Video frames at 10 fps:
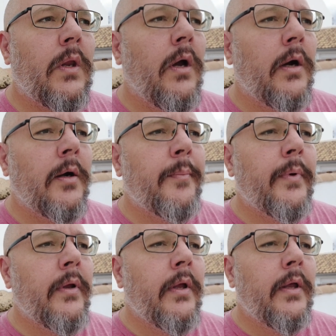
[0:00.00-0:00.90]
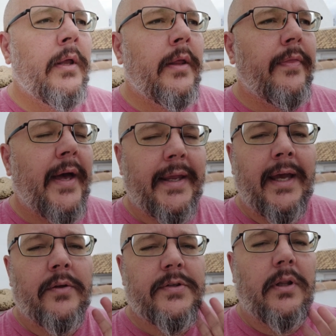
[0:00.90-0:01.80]
That
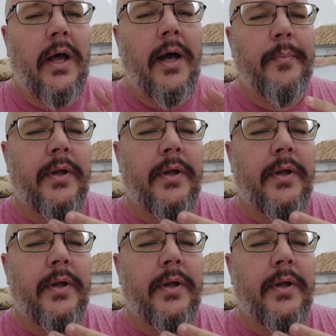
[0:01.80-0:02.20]
counts a lot,